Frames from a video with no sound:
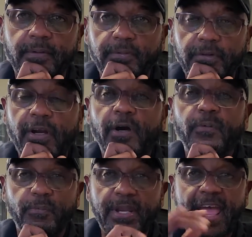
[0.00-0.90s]
When
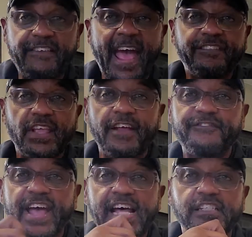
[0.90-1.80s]
after he had
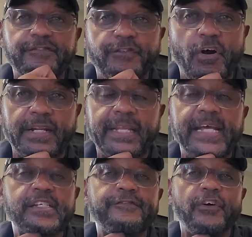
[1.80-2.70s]
fasted 40
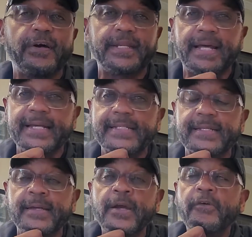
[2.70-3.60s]
days and 40 nights.
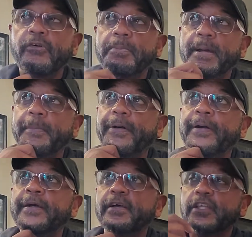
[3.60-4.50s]

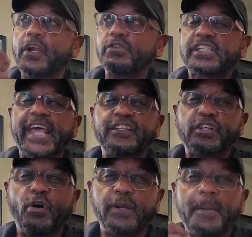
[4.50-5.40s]
Remember, Satan
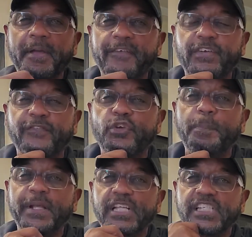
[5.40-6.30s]
told him, if you
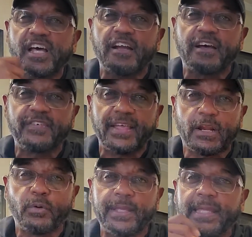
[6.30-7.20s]
be the son of
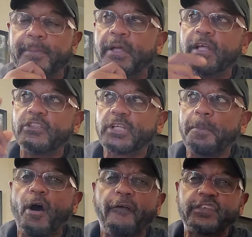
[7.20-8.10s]
Elohim, jump
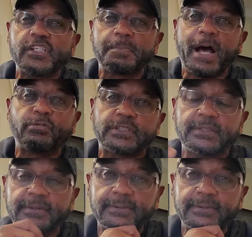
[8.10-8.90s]
off this mountain,